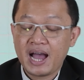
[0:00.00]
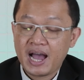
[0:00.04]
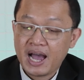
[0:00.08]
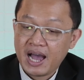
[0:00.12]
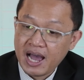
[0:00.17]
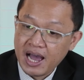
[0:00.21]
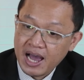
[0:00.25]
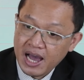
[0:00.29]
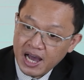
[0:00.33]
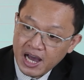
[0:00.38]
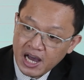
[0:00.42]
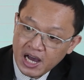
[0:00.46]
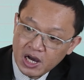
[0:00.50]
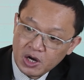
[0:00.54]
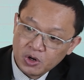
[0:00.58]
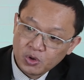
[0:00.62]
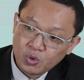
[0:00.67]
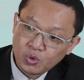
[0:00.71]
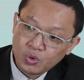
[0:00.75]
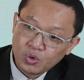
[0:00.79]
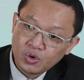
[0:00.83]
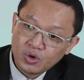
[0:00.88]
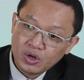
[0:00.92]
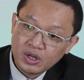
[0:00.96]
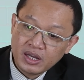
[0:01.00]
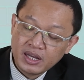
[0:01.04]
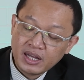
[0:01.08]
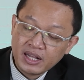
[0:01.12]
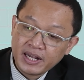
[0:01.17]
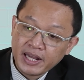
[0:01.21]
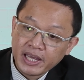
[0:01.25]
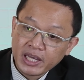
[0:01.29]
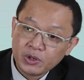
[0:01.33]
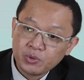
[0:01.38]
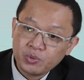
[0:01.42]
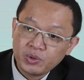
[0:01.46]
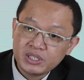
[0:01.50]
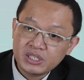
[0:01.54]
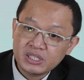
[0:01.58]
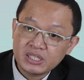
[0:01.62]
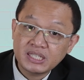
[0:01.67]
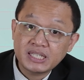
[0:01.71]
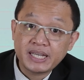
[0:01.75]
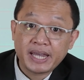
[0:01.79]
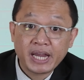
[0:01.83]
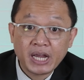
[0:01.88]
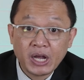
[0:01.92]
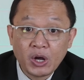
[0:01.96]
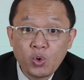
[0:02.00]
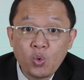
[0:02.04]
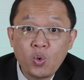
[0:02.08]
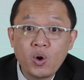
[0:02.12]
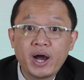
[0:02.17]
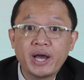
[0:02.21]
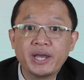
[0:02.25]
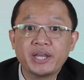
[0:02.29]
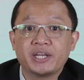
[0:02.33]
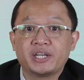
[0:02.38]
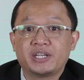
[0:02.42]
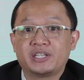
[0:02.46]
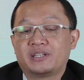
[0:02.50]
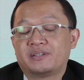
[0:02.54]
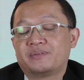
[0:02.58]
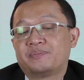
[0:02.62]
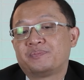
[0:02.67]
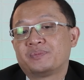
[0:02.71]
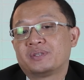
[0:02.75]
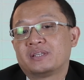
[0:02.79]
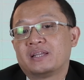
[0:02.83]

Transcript: how language is acquired